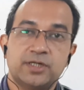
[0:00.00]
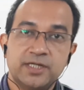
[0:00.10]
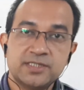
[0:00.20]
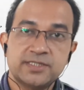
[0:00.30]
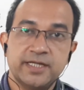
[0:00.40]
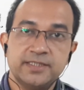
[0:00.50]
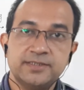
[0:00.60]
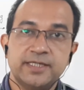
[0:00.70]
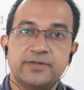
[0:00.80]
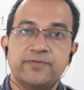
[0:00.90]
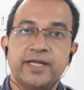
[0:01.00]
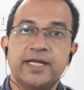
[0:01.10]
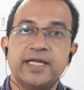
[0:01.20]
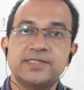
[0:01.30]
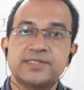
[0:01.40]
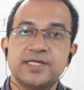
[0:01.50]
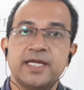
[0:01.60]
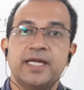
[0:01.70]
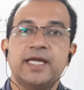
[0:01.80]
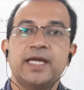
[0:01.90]
understand that when I
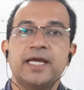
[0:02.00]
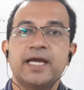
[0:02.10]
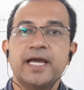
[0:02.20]
say